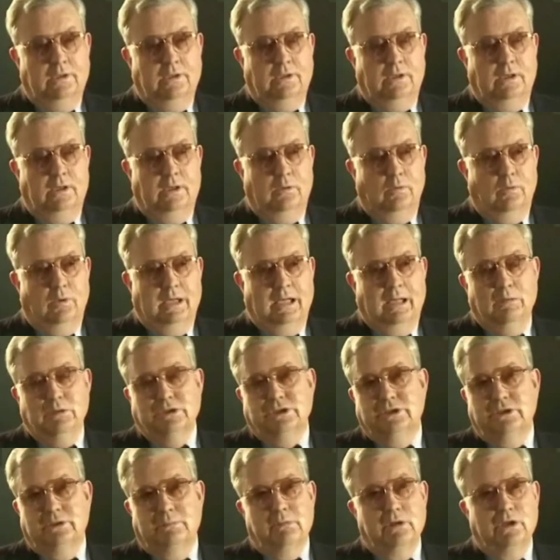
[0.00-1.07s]
While I
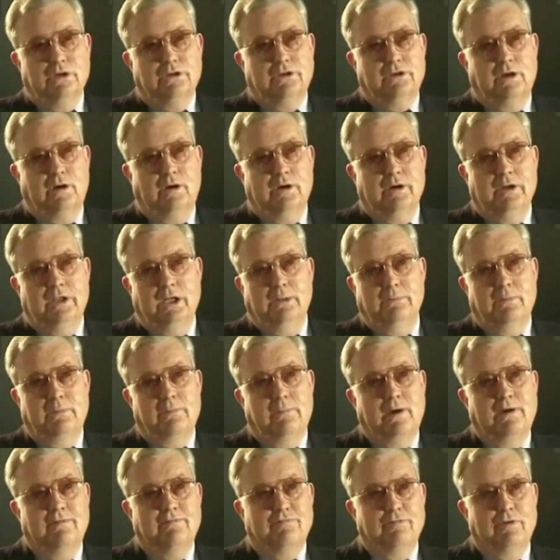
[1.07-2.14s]
was in the military, a number of
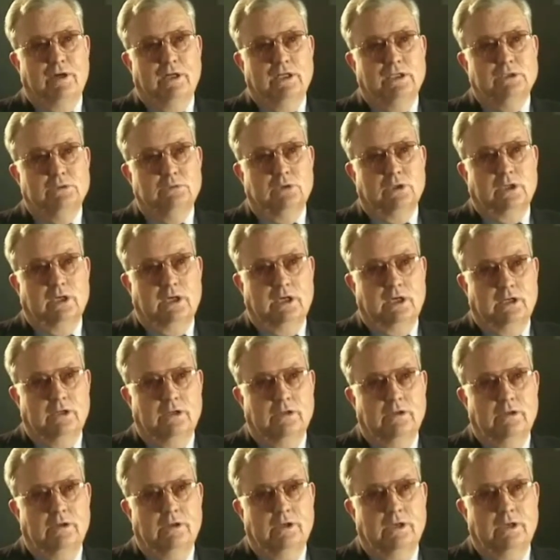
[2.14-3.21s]
my friends were
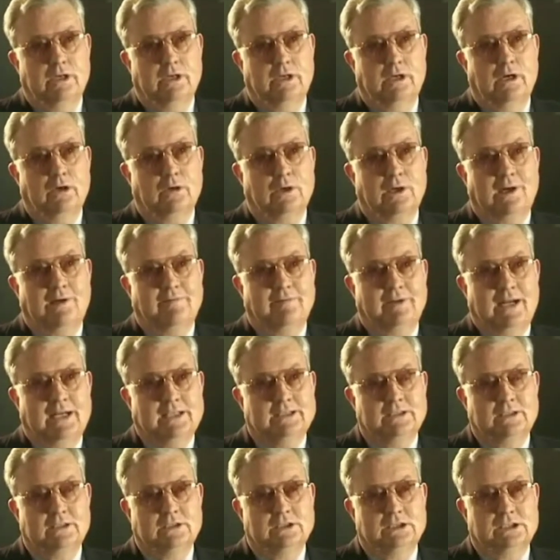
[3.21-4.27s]
killed in aircraft
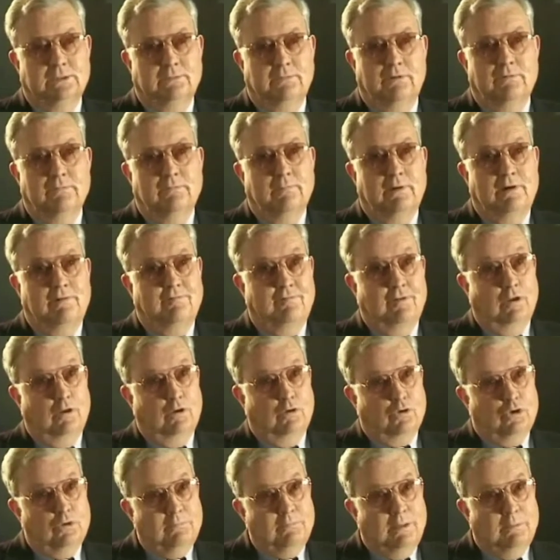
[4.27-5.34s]
accidents, some of them my fellow
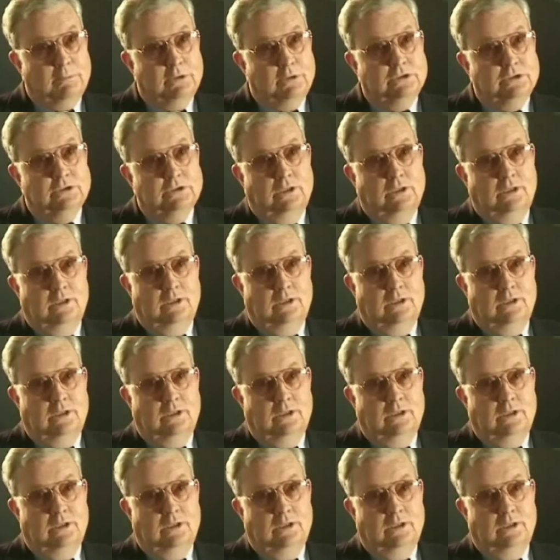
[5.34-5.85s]
crew members,